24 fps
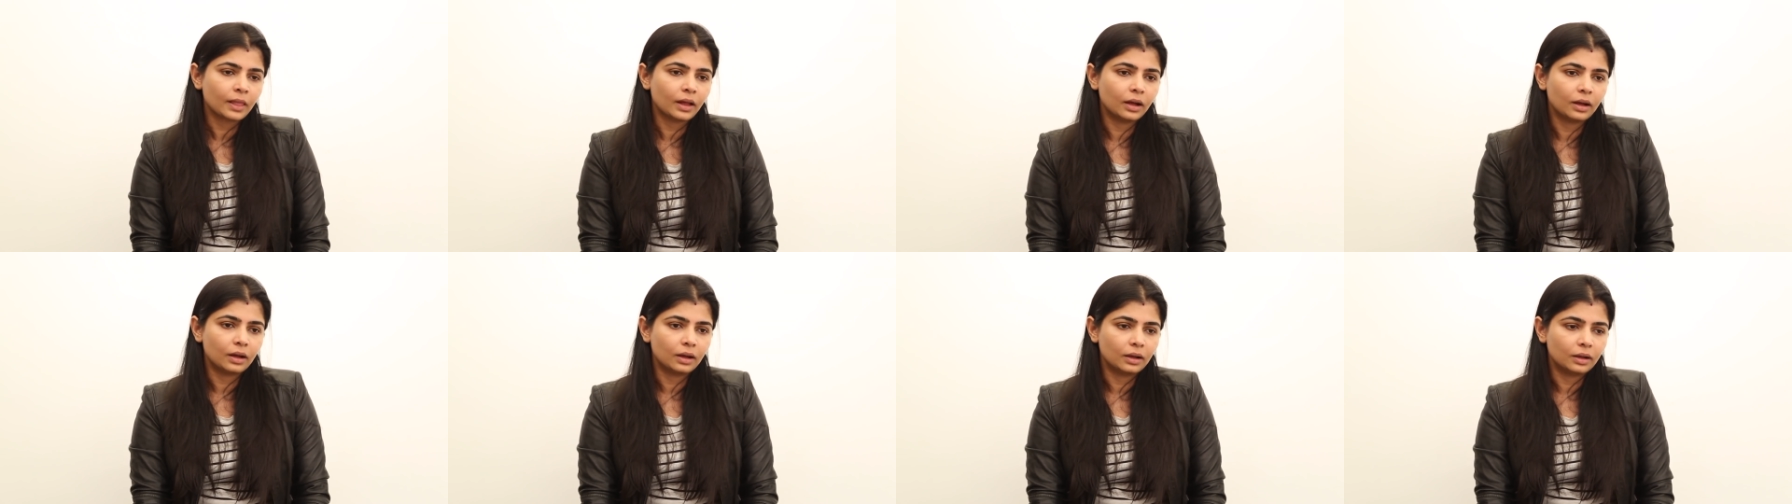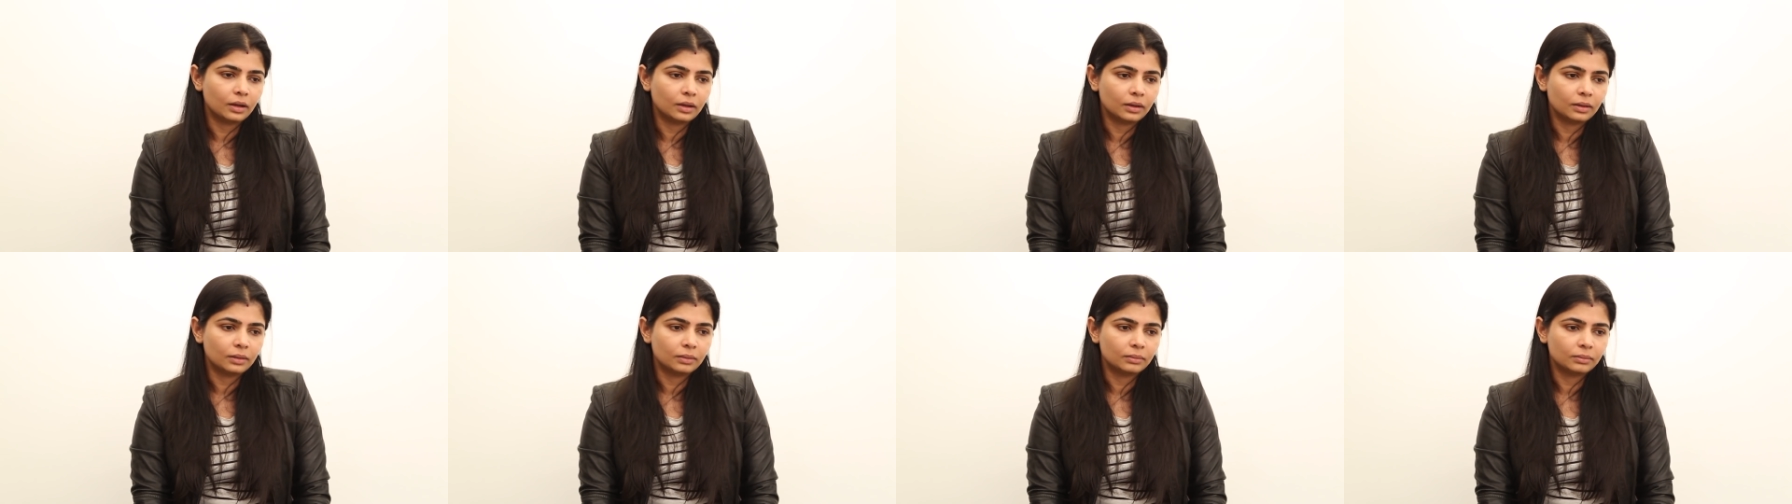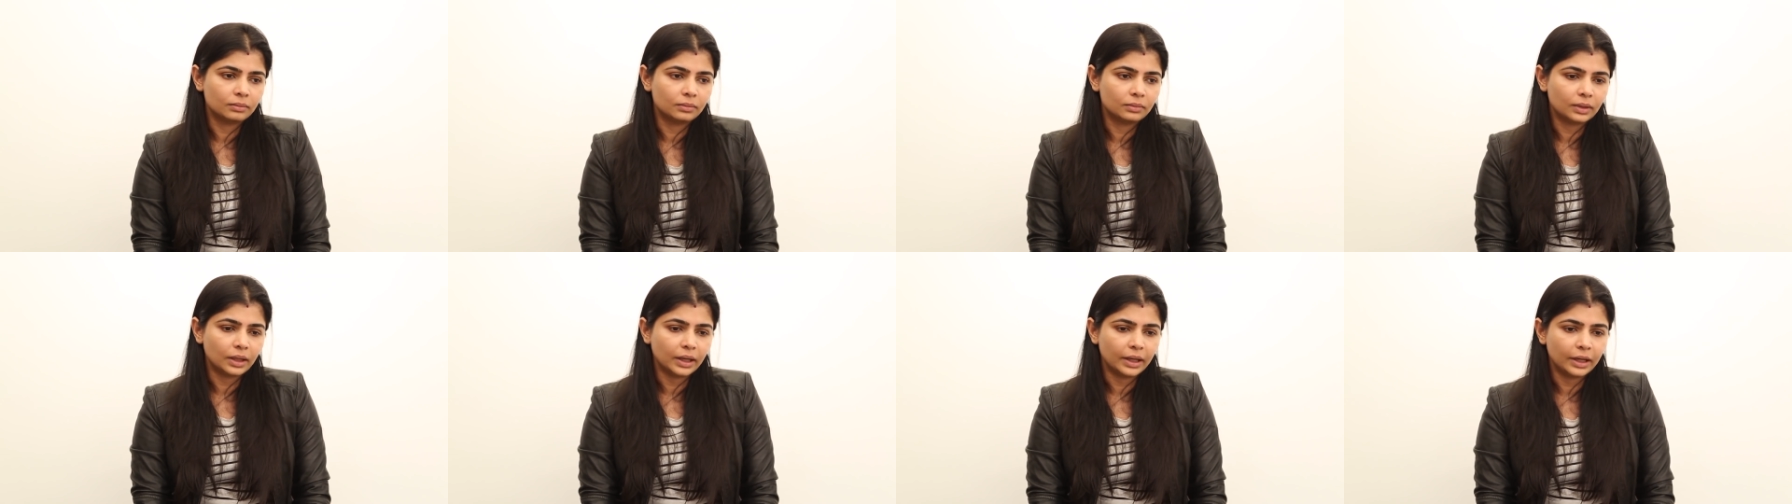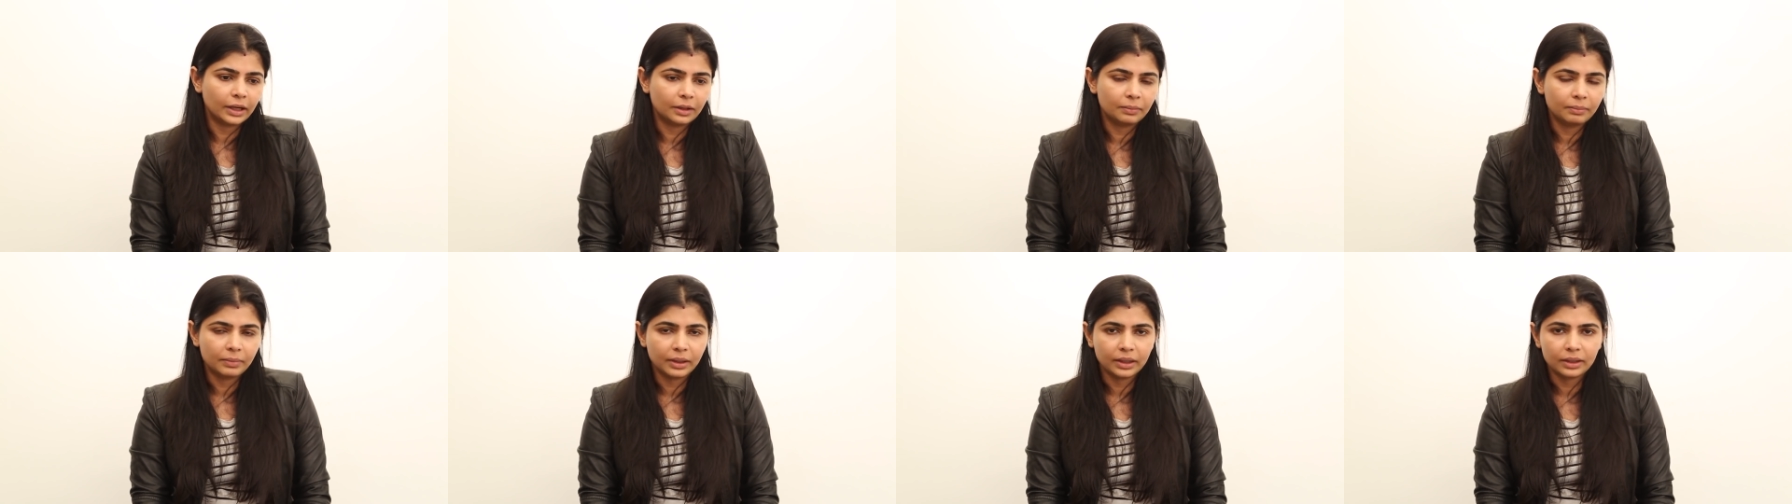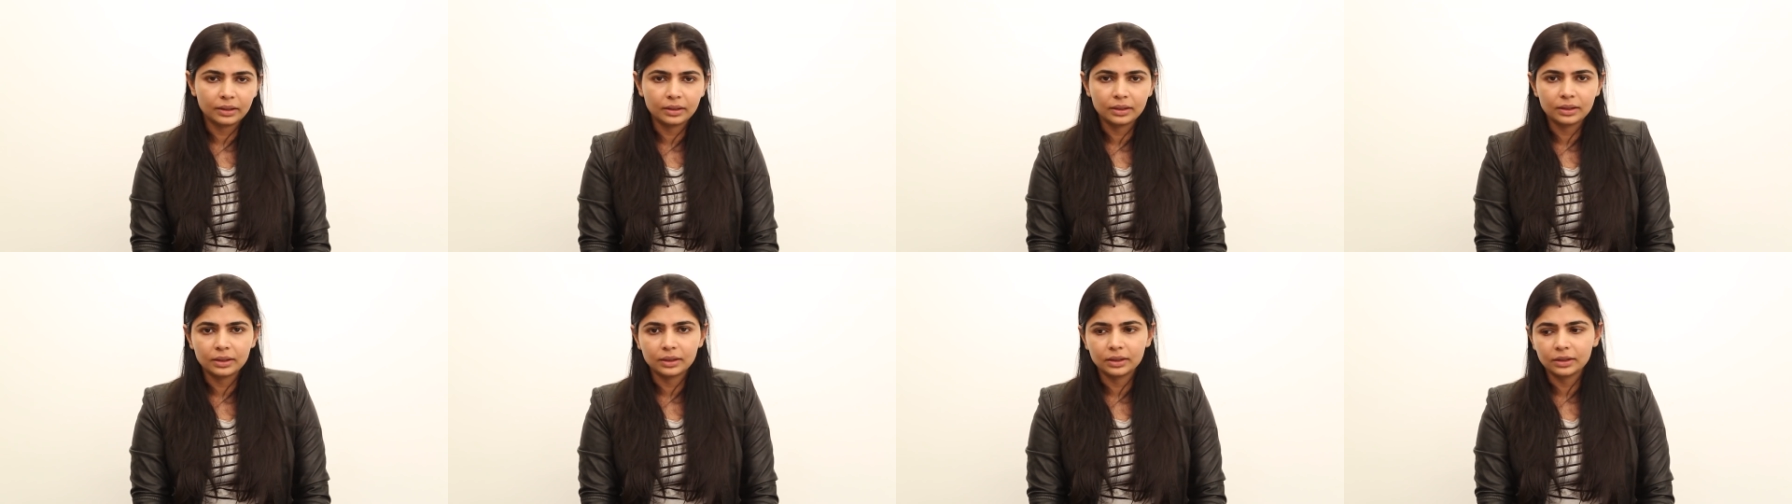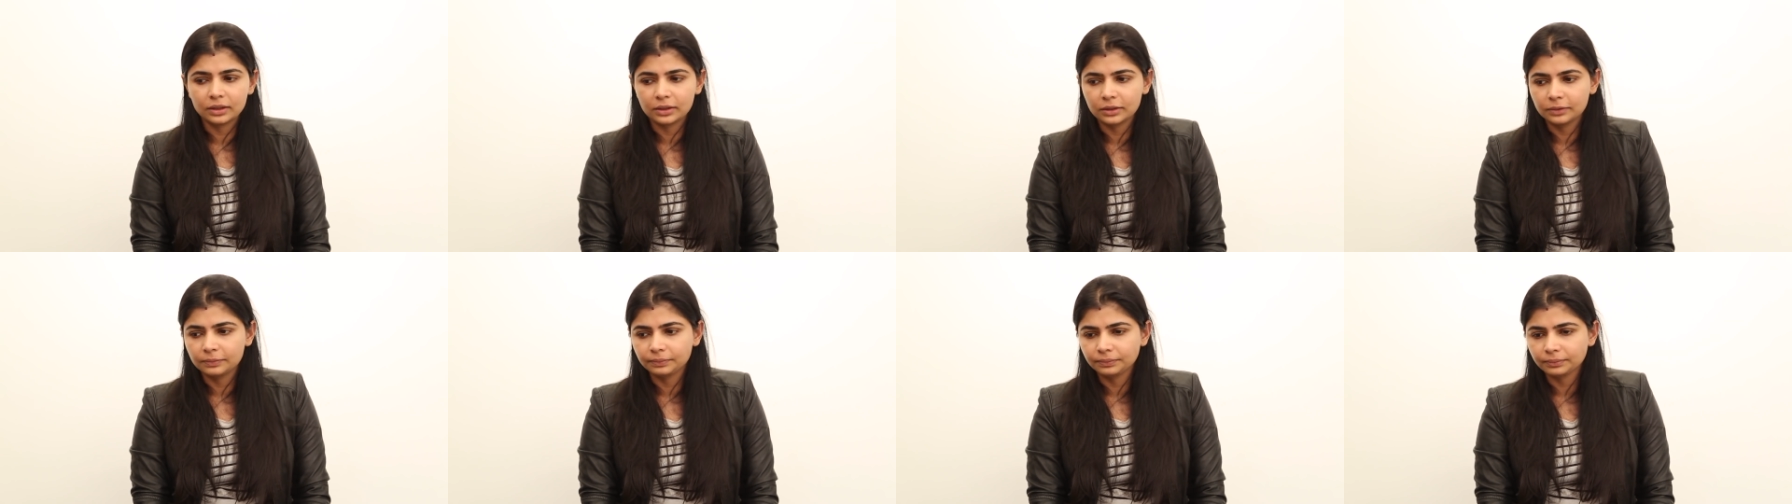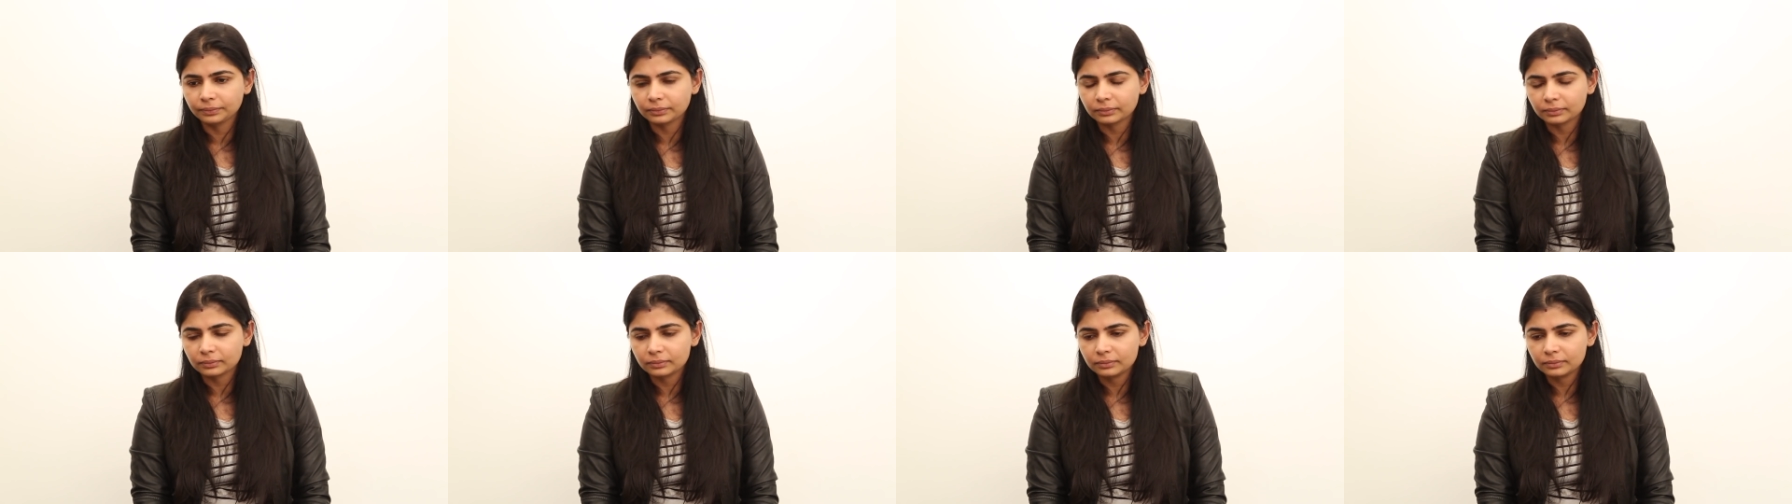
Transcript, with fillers: Um, I had met the,